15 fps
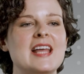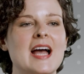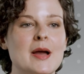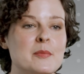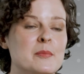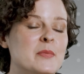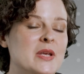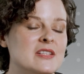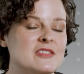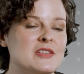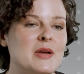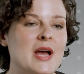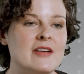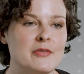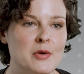that means
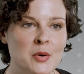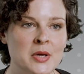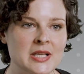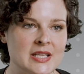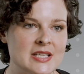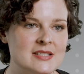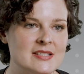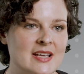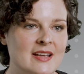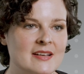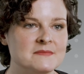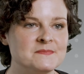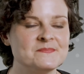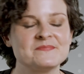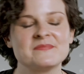you have oily
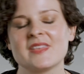skin.